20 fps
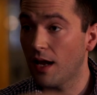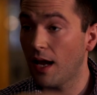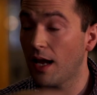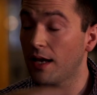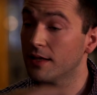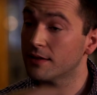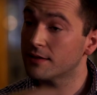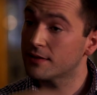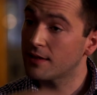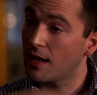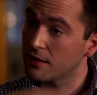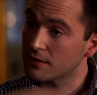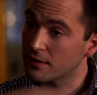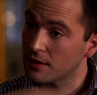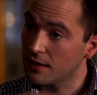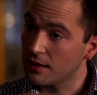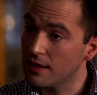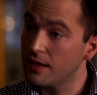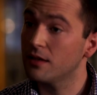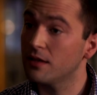and it sounds
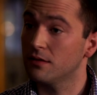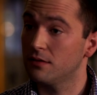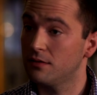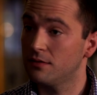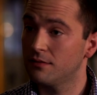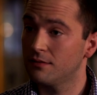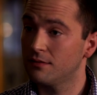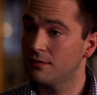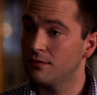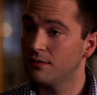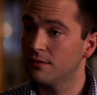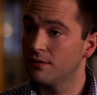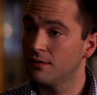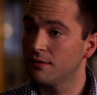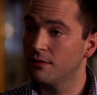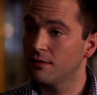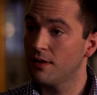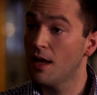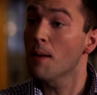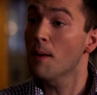illegal.
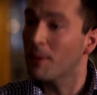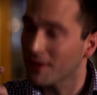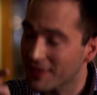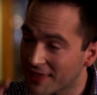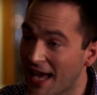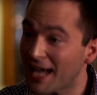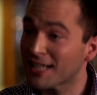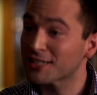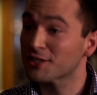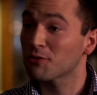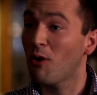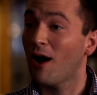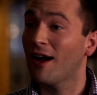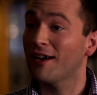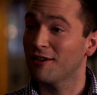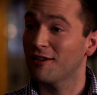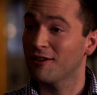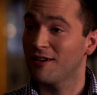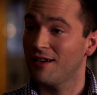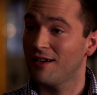But that's why
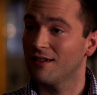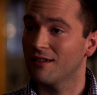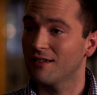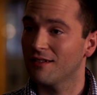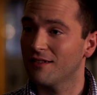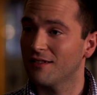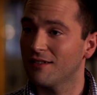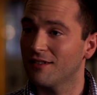you're here.